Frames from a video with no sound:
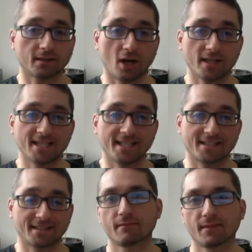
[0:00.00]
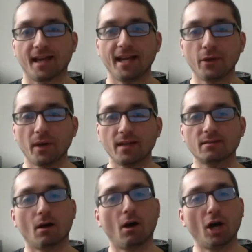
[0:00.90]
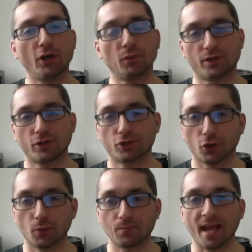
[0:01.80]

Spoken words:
content. Anyways, on with the show.